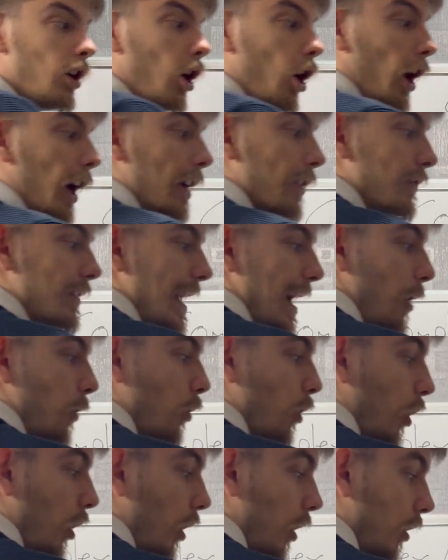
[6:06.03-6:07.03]
I have now
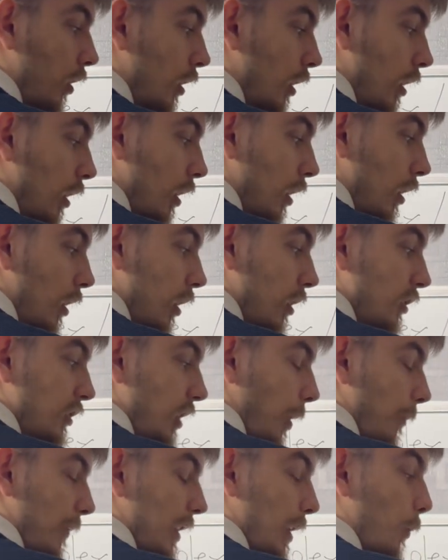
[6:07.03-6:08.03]
got
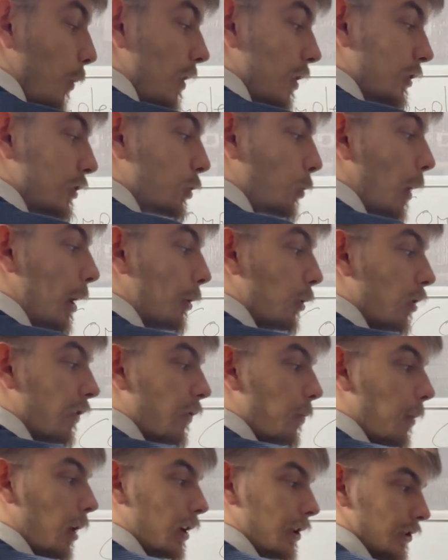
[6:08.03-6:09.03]
something with a square root of a
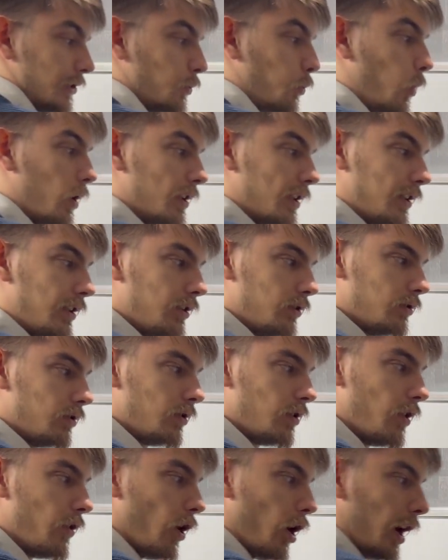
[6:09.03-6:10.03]
minus 1 in it
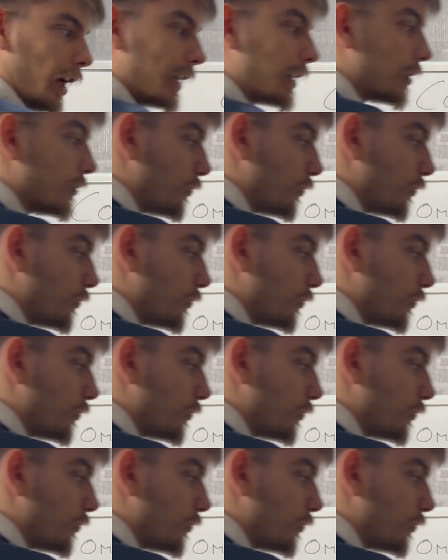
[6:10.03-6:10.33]
that I can